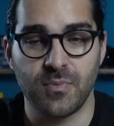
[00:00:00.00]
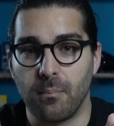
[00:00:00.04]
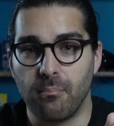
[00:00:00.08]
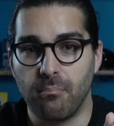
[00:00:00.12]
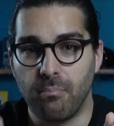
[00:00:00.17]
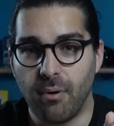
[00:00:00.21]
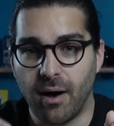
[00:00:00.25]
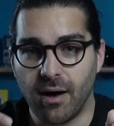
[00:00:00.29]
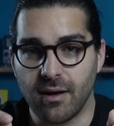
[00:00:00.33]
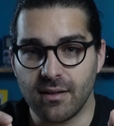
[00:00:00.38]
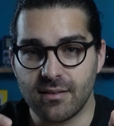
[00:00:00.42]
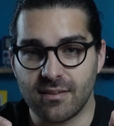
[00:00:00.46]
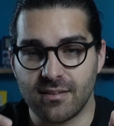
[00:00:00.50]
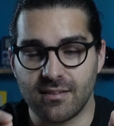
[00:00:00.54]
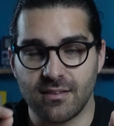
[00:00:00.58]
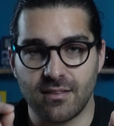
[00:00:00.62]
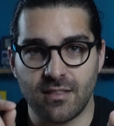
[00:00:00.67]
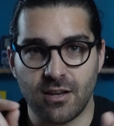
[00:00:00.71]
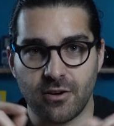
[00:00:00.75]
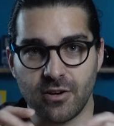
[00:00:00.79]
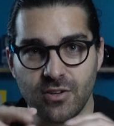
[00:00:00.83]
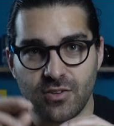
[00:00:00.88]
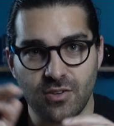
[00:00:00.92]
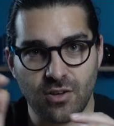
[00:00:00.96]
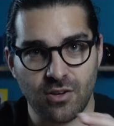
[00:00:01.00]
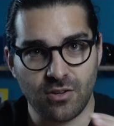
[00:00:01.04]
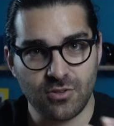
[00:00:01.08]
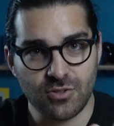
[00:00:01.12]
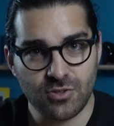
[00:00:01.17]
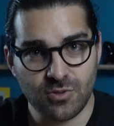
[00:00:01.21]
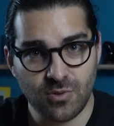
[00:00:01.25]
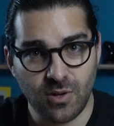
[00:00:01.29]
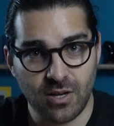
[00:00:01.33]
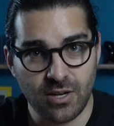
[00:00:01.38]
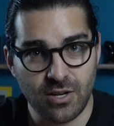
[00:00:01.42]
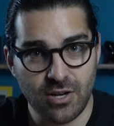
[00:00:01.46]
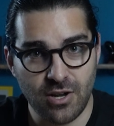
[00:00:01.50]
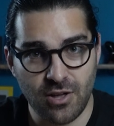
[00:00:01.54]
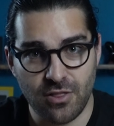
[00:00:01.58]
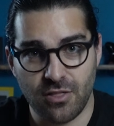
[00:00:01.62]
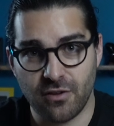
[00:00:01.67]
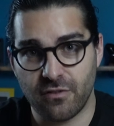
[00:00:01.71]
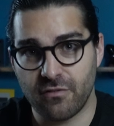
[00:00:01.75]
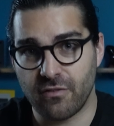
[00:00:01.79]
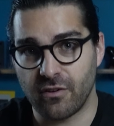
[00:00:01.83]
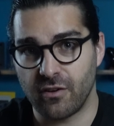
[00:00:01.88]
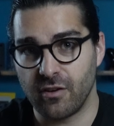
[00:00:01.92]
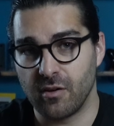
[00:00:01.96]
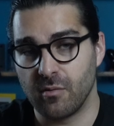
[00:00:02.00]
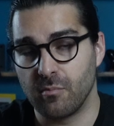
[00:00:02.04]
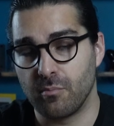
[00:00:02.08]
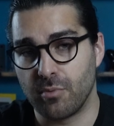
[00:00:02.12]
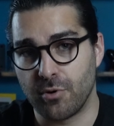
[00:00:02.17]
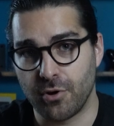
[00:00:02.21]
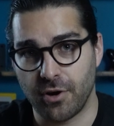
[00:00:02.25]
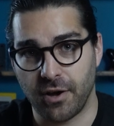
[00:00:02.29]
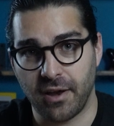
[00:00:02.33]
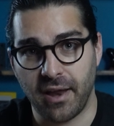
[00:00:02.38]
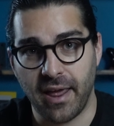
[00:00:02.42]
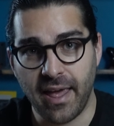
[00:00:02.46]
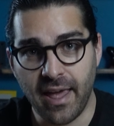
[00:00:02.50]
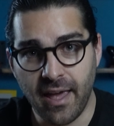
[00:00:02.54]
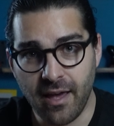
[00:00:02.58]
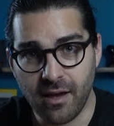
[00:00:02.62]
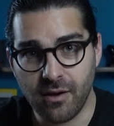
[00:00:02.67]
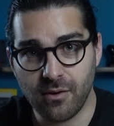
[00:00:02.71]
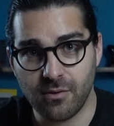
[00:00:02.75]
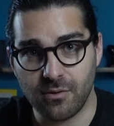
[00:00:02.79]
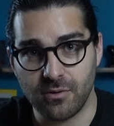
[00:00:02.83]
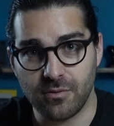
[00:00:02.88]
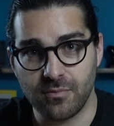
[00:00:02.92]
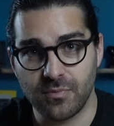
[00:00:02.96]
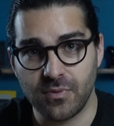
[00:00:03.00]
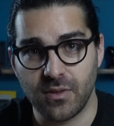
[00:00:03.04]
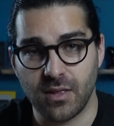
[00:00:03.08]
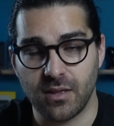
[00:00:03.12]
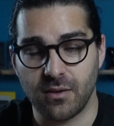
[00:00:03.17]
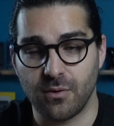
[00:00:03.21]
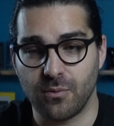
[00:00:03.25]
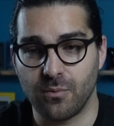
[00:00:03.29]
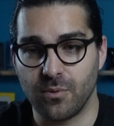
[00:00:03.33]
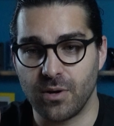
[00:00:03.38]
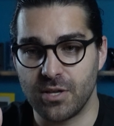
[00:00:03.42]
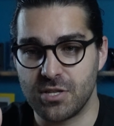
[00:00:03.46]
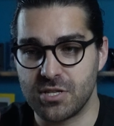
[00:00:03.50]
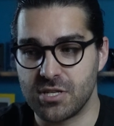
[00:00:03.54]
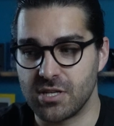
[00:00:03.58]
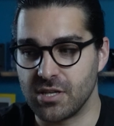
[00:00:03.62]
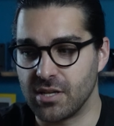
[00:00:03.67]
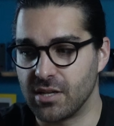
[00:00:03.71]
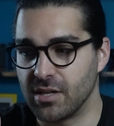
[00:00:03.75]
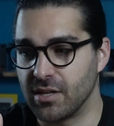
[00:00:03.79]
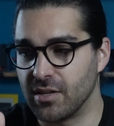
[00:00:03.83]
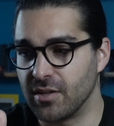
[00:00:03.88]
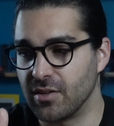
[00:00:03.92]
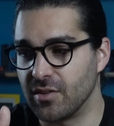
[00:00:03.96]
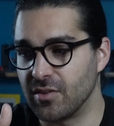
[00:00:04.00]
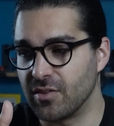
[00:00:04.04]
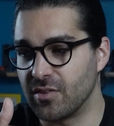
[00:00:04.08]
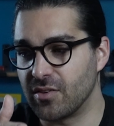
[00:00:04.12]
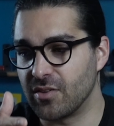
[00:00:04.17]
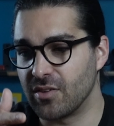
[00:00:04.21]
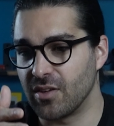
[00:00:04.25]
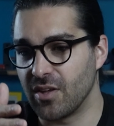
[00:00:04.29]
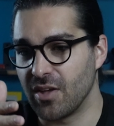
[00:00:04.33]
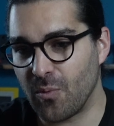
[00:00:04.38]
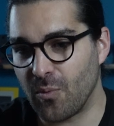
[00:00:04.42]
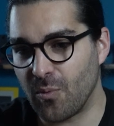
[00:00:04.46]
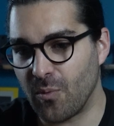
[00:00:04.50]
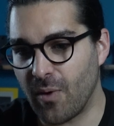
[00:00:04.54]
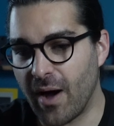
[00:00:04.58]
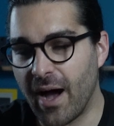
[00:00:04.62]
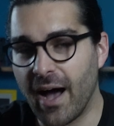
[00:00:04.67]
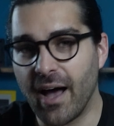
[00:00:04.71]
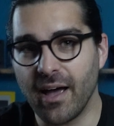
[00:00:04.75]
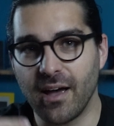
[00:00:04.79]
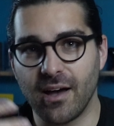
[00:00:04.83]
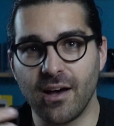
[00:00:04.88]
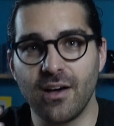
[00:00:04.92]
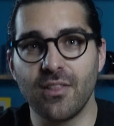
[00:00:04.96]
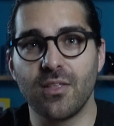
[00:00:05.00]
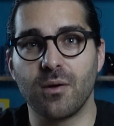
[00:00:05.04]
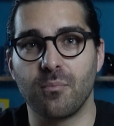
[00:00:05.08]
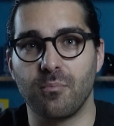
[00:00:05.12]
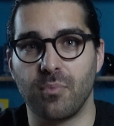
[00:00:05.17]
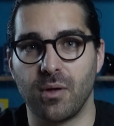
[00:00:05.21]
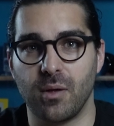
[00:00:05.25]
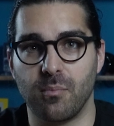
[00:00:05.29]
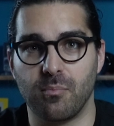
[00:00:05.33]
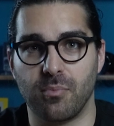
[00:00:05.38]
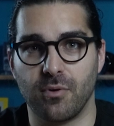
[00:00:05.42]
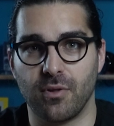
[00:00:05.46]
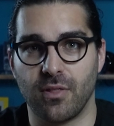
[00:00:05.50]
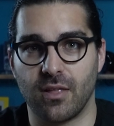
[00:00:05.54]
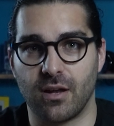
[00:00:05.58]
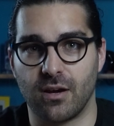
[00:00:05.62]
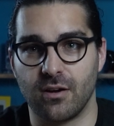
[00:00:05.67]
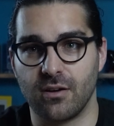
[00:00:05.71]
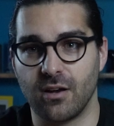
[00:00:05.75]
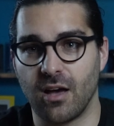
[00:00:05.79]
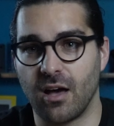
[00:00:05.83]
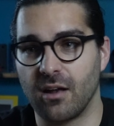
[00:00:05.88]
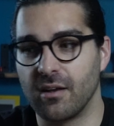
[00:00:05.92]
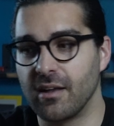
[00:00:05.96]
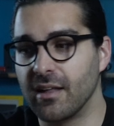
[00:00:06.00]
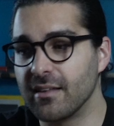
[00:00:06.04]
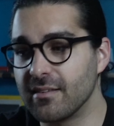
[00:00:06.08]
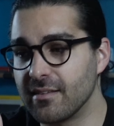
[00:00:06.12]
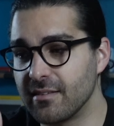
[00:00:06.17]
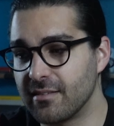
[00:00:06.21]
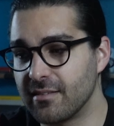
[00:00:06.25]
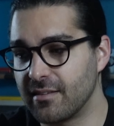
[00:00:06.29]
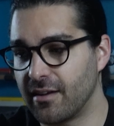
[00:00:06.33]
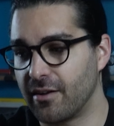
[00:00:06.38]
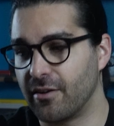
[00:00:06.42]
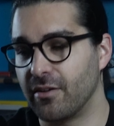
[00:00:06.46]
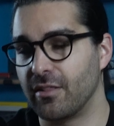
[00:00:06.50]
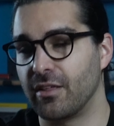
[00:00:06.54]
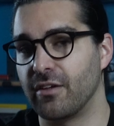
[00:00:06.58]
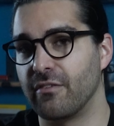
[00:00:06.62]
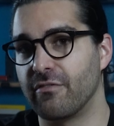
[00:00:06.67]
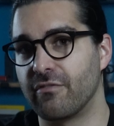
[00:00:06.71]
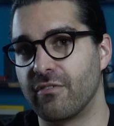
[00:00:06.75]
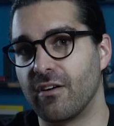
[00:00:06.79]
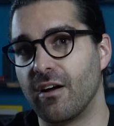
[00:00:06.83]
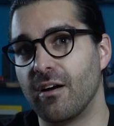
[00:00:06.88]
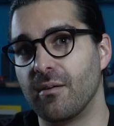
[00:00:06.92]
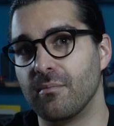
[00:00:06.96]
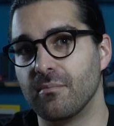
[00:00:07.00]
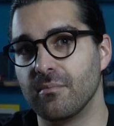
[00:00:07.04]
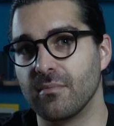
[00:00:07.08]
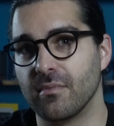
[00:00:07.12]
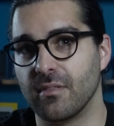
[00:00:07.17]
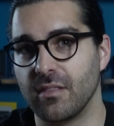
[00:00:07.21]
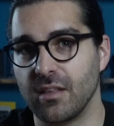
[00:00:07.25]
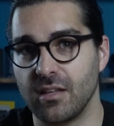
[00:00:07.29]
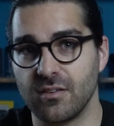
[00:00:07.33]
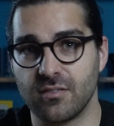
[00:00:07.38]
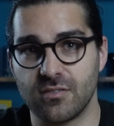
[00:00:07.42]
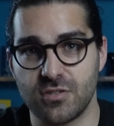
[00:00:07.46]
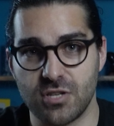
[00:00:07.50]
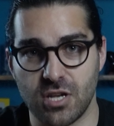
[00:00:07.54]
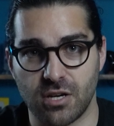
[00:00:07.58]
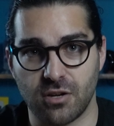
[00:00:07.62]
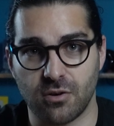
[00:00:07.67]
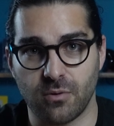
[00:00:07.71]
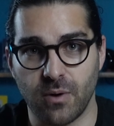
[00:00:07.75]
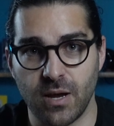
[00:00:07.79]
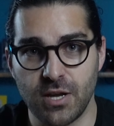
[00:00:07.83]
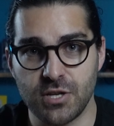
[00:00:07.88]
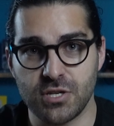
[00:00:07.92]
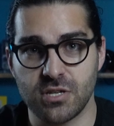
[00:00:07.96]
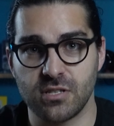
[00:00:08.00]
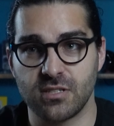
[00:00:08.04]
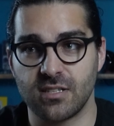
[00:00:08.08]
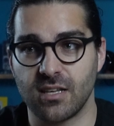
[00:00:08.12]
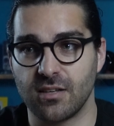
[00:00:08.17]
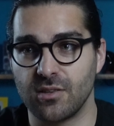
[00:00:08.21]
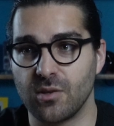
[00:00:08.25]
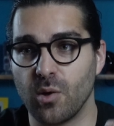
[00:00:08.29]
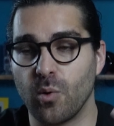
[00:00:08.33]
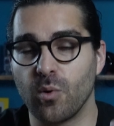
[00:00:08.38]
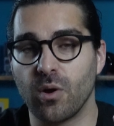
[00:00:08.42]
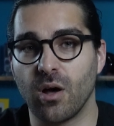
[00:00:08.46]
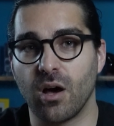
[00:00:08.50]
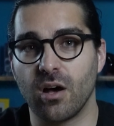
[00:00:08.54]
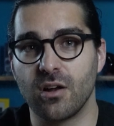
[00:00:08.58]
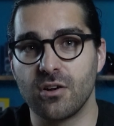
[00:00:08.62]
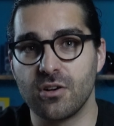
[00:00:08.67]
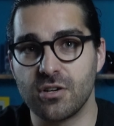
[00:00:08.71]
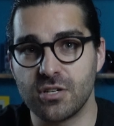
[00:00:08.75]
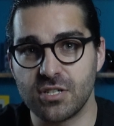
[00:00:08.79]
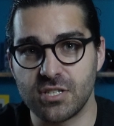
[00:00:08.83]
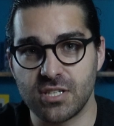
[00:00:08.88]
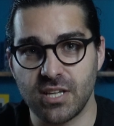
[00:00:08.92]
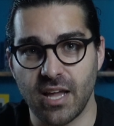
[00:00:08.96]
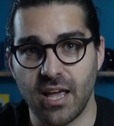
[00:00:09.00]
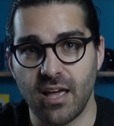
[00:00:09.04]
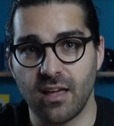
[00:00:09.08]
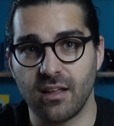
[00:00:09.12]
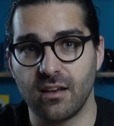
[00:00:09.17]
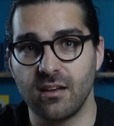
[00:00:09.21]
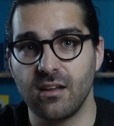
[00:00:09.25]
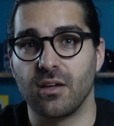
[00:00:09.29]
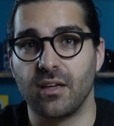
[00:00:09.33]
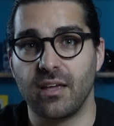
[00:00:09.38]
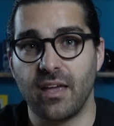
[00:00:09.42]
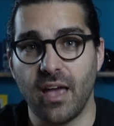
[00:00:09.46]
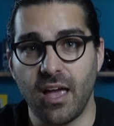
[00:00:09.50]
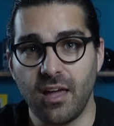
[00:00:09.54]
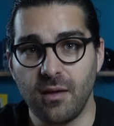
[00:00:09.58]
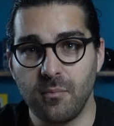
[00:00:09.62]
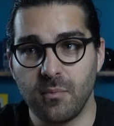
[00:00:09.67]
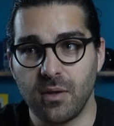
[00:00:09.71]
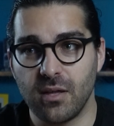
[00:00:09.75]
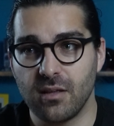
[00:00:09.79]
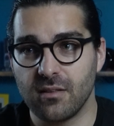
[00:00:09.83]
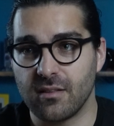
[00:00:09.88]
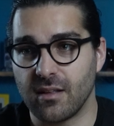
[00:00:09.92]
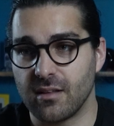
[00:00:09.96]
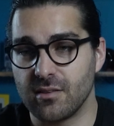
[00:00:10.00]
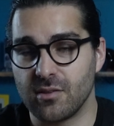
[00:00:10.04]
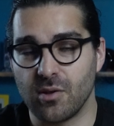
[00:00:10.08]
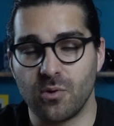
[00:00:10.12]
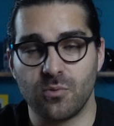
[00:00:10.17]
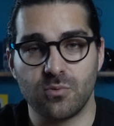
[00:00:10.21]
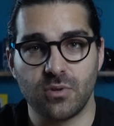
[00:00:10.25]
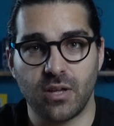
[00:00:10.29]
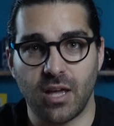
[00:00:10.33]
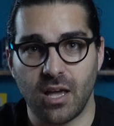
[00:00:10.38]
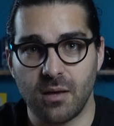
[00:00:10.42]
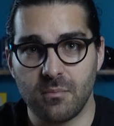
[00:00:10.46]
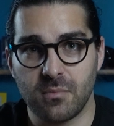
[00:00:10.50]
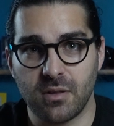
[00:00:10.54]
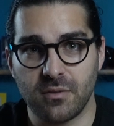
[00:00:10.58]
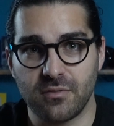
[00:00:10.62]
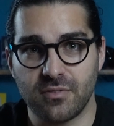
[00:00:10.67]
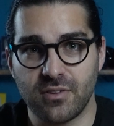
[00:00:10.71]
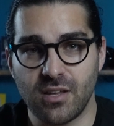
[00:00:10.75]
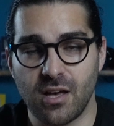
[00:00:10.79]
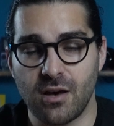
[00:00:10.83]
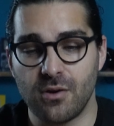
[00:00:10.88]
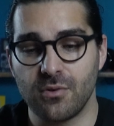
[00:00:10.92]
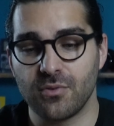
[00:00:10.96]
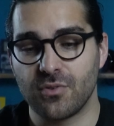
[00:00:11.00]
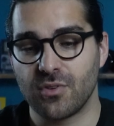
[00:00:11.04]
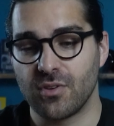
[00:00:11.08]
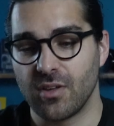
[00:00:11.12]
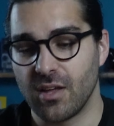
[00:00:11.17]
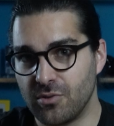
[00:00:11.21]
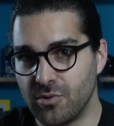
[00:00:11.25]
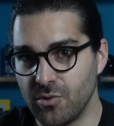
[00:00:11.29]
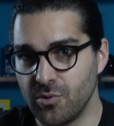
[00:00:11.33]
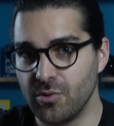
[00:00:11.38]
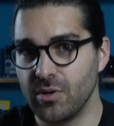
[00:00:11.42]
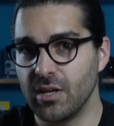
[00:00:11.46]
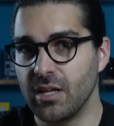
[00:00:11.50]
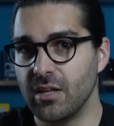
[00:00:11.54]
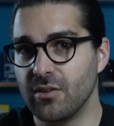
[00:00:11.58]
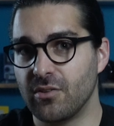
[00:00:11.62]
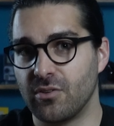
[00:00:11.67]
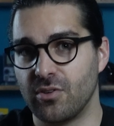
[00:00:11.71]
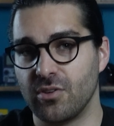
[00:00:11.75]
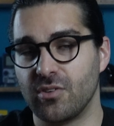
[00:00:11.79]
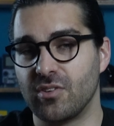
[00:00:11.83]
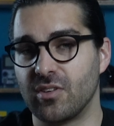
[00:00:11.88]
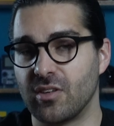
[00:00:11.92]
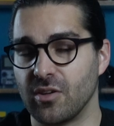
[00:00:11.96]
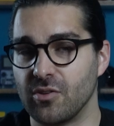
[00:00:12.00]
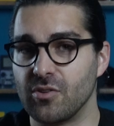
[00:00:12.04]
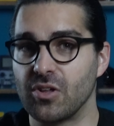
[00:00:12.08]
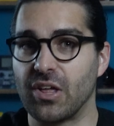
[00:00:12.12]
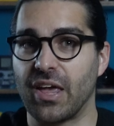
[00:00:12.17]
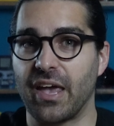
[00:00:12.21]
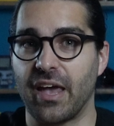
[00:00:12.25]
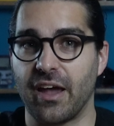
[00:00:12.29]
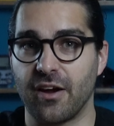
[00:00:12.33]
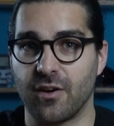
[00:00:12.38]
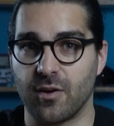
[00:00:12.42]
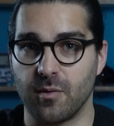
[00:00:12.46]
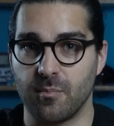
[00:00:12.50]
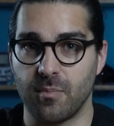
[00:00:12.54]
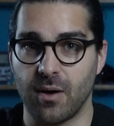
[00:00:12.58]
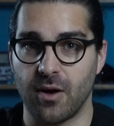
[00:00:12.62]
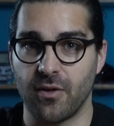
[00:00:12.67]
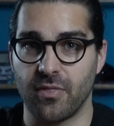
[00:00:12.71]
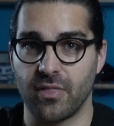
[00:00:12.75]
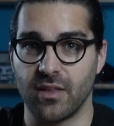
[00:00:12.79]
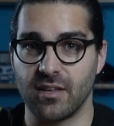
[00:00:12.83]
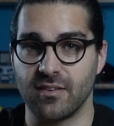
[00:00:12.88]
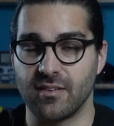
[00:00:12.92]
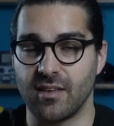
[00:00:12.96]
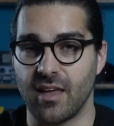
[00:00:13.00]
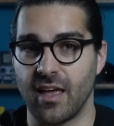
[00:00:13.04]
But there is also another very important angle, which is why other people that are not necessarily from these generations that don't understand gaming, that don't game themselves, do need to still care about this.